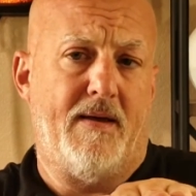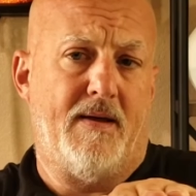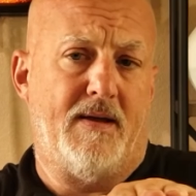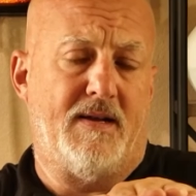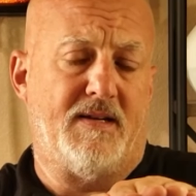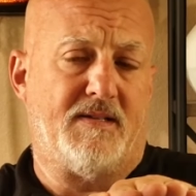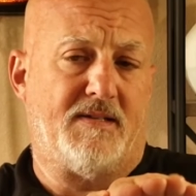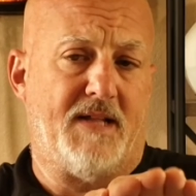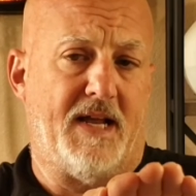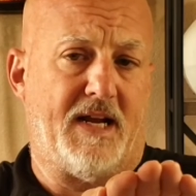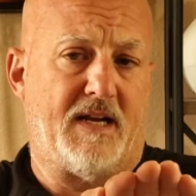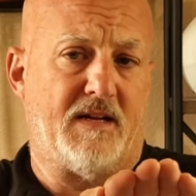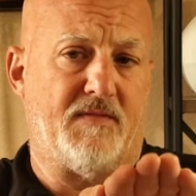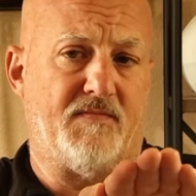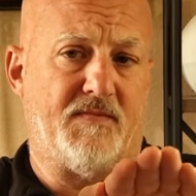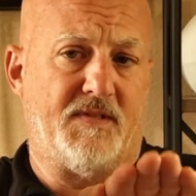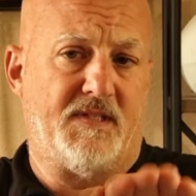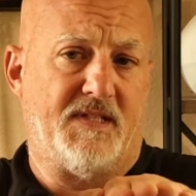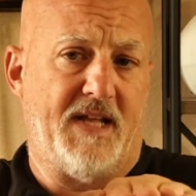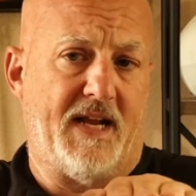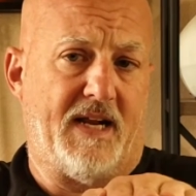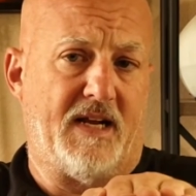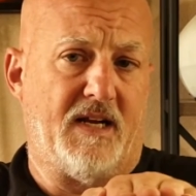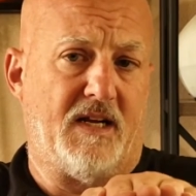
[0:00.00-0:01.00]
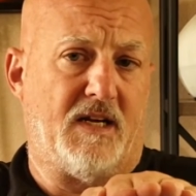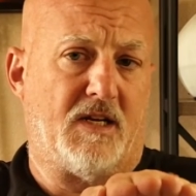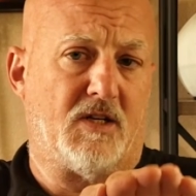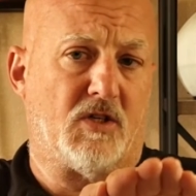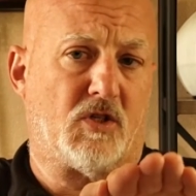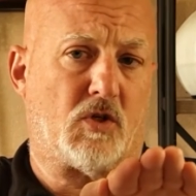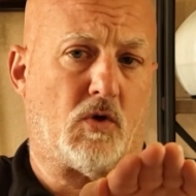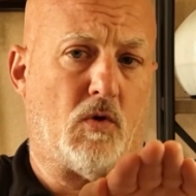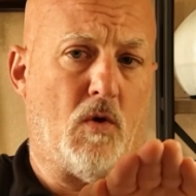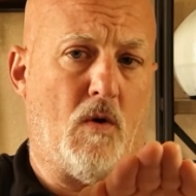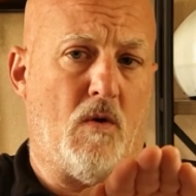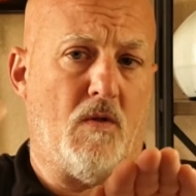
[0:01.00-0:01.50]
is they can
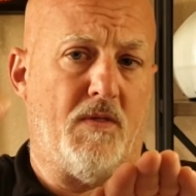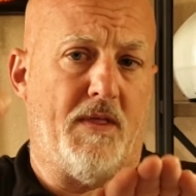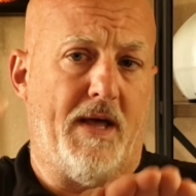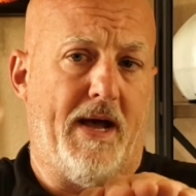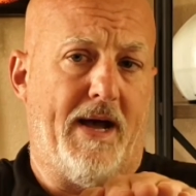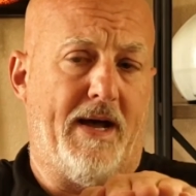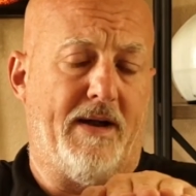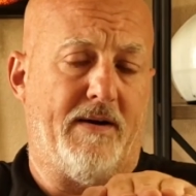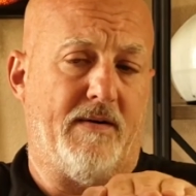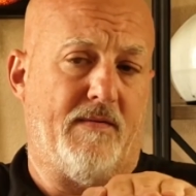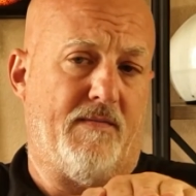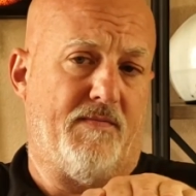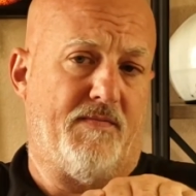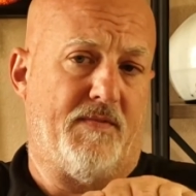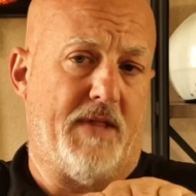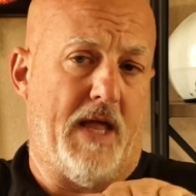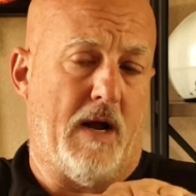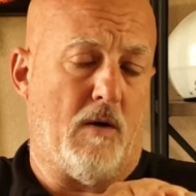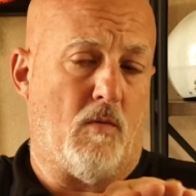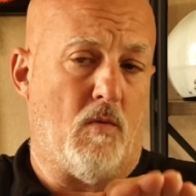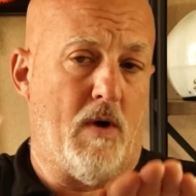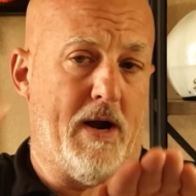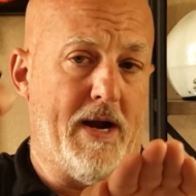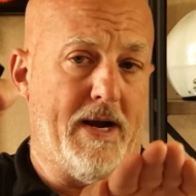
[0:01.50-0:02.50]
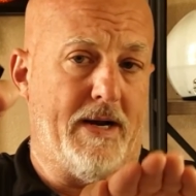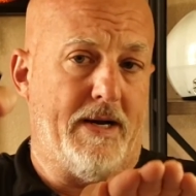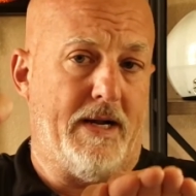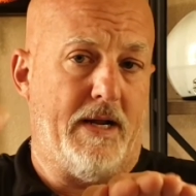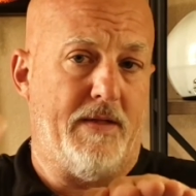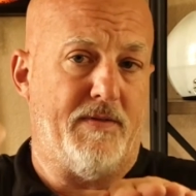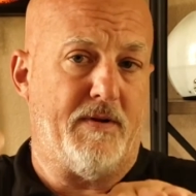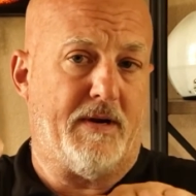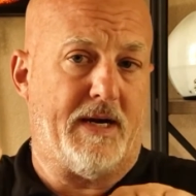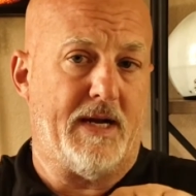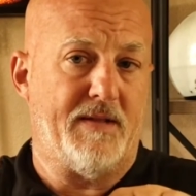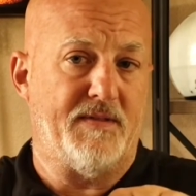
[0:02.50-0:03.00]
control that rate,
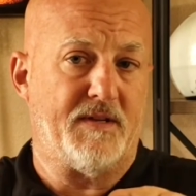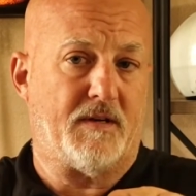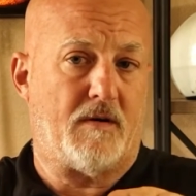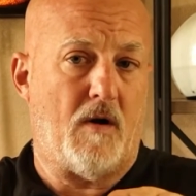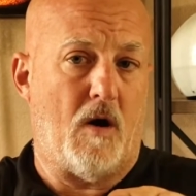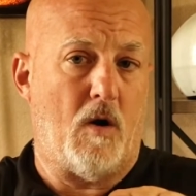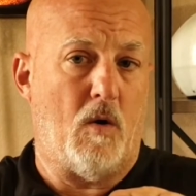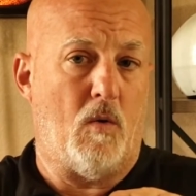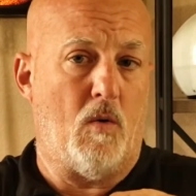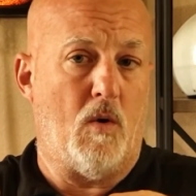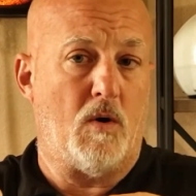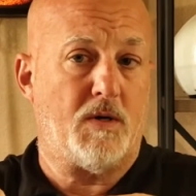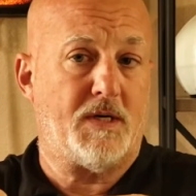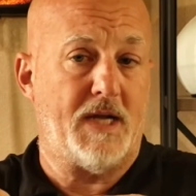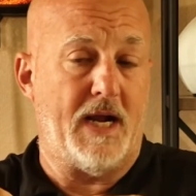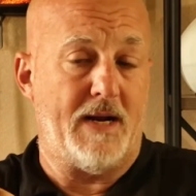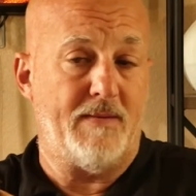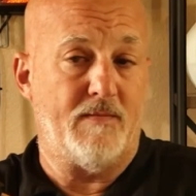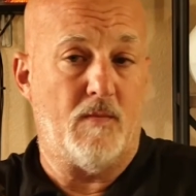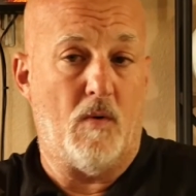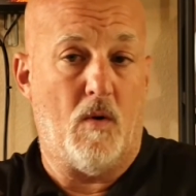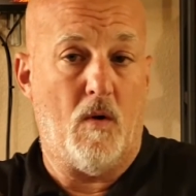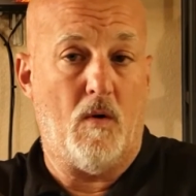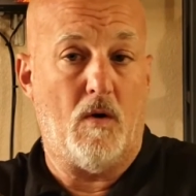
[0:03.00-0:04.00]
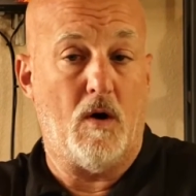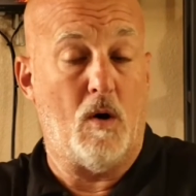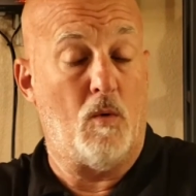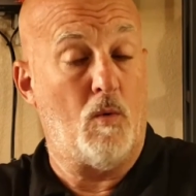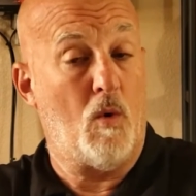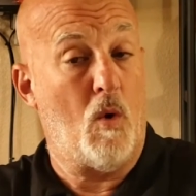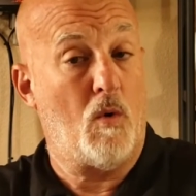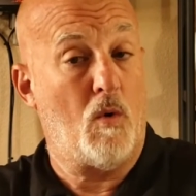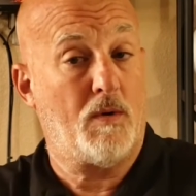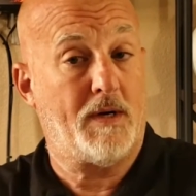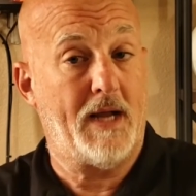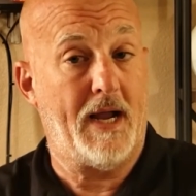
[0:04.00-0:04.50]
either getting the car to rotate more or
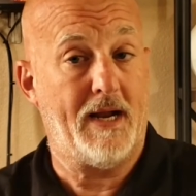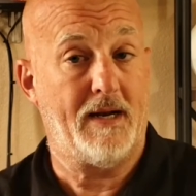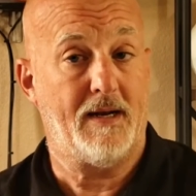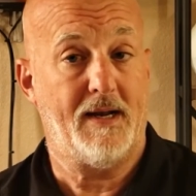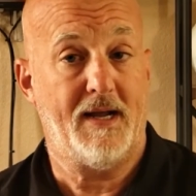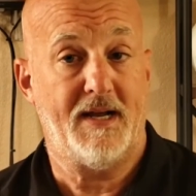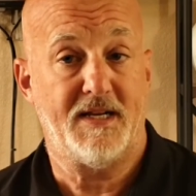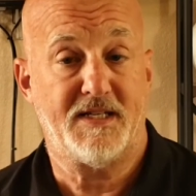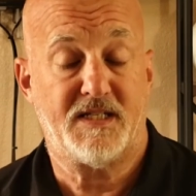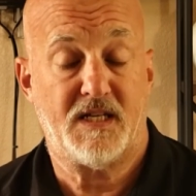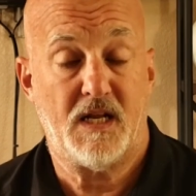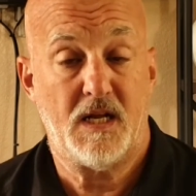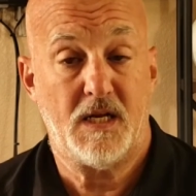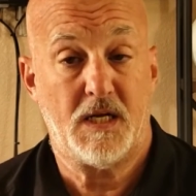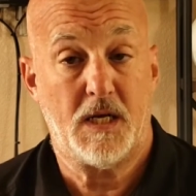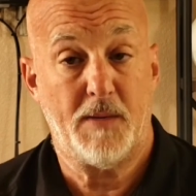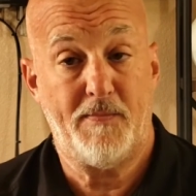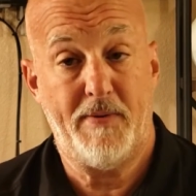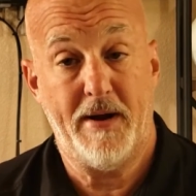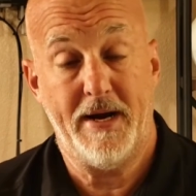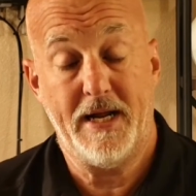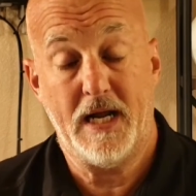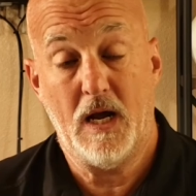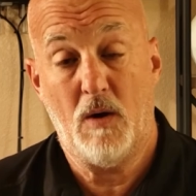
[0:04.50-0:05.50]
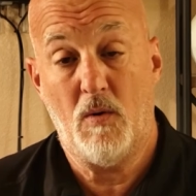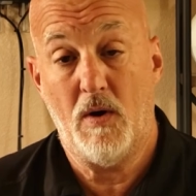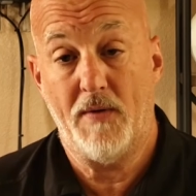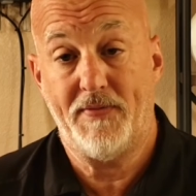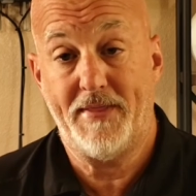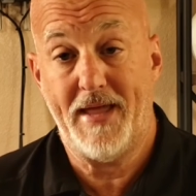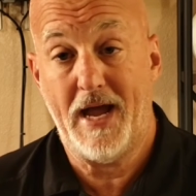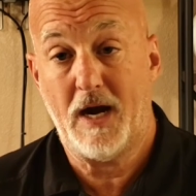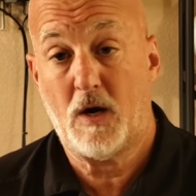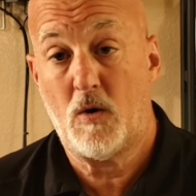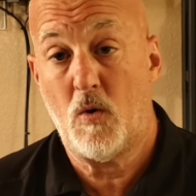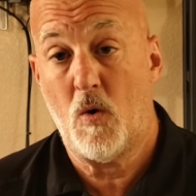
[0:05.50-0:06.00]
rotate less, depending on what
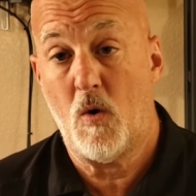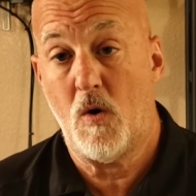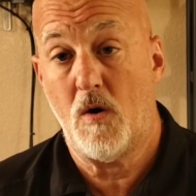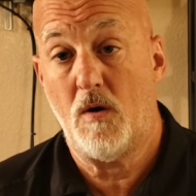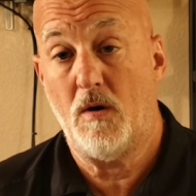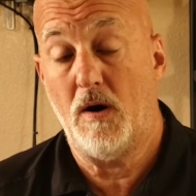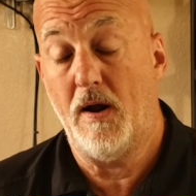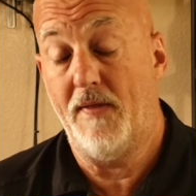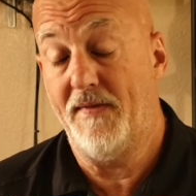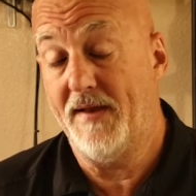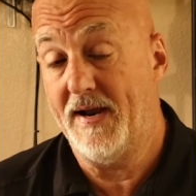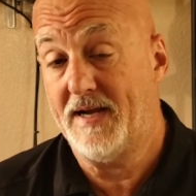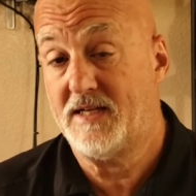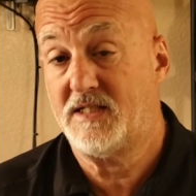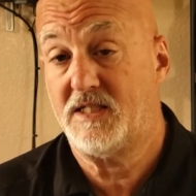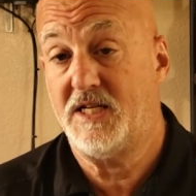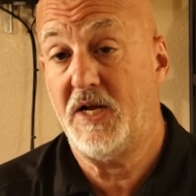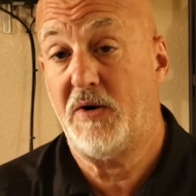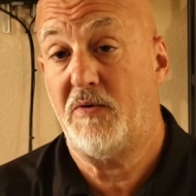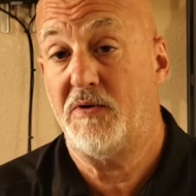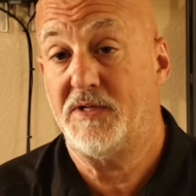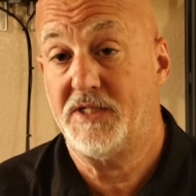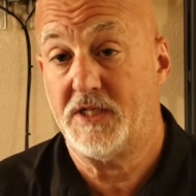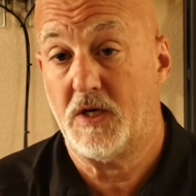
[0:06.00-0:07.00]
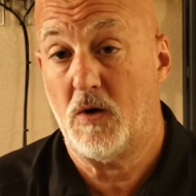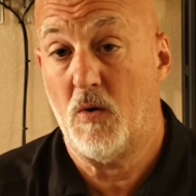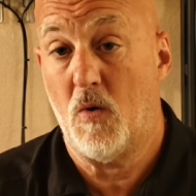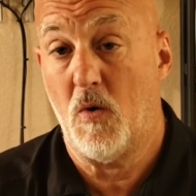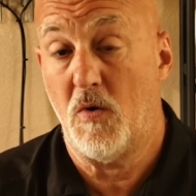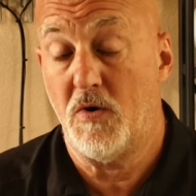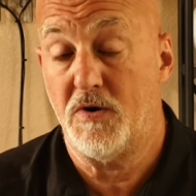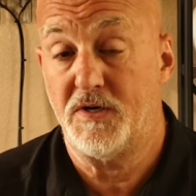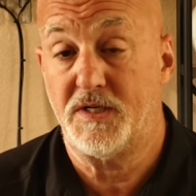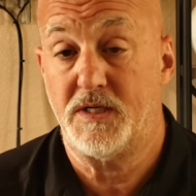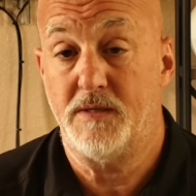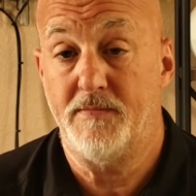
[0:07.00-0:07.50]
that corner and the next sequence of
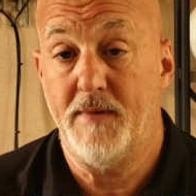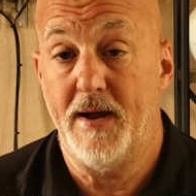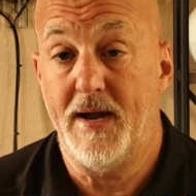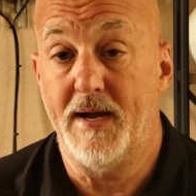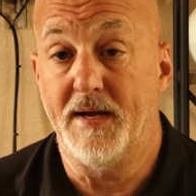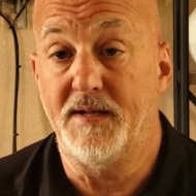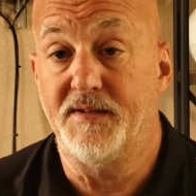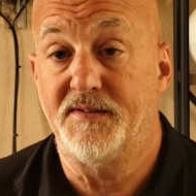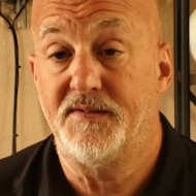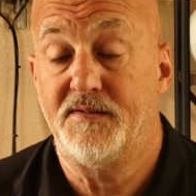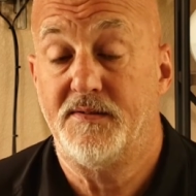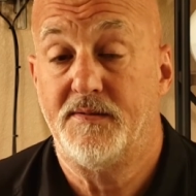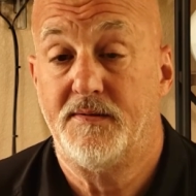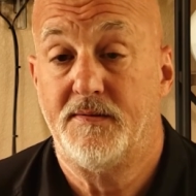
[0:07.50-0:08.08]
corners demands.